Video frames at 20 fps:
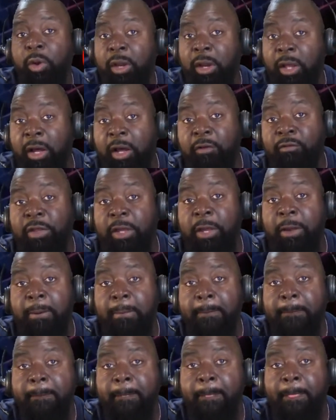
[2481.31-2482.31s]
love
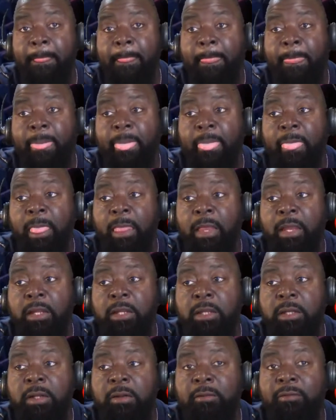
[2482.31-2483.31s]
them,
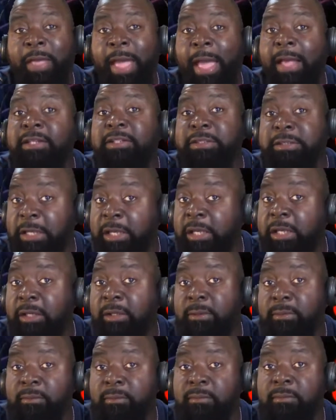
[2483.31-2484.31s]
that's
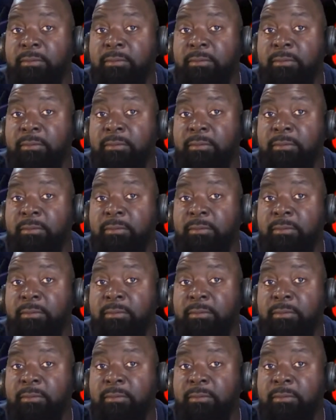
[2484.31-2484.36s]
deep.